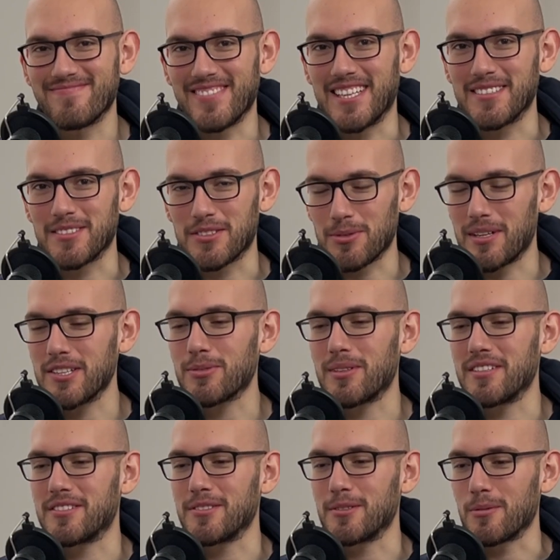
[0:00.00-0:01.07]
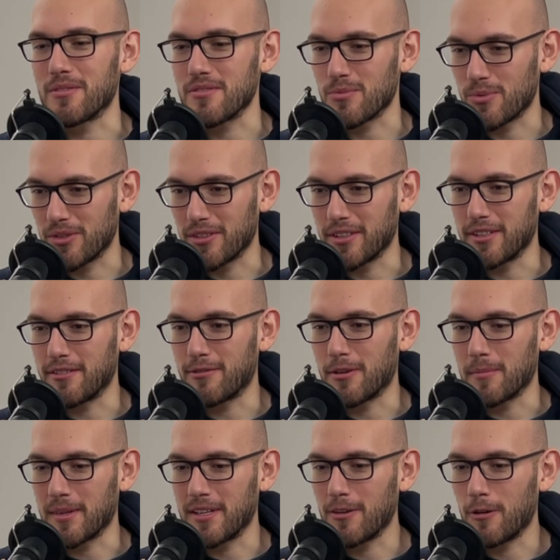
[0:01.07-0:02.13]
Yeah, so 2022 was really good for
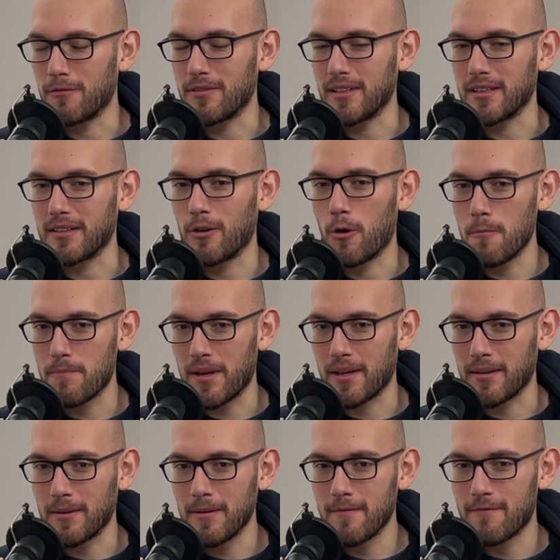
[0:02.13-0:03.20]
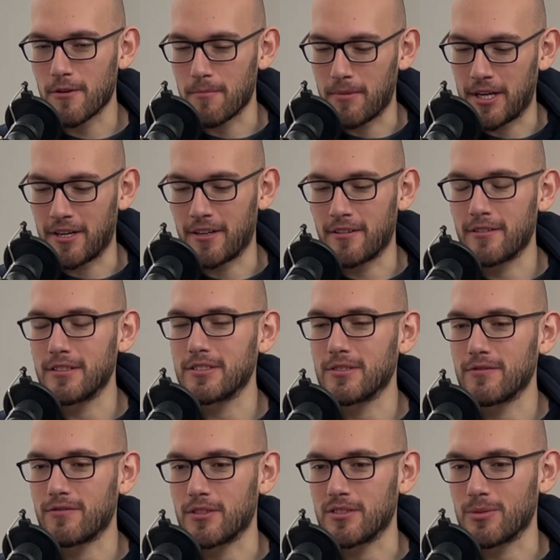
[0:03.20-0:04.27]
me. Hoping for better
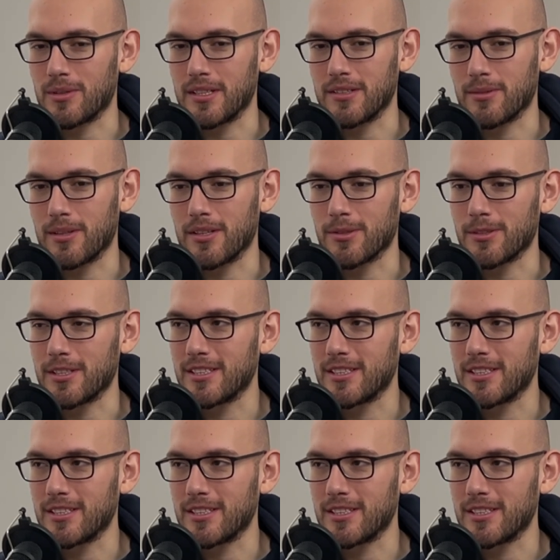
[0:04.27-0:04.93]
for 2023.